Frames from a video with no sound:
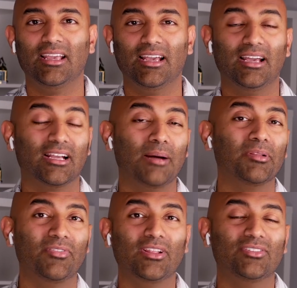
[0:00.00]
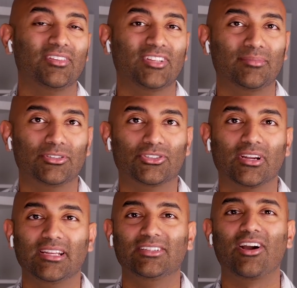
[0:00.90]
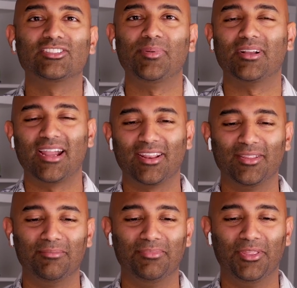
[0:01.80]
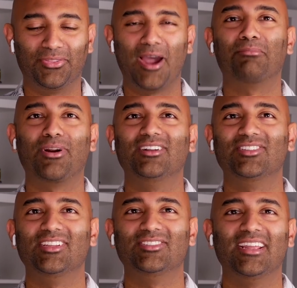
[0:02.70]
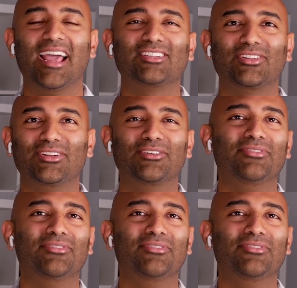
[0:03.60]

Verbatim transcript: uh, a couple of videos on the Cybertruck, and he talks about kind of the, the thought process. And actually your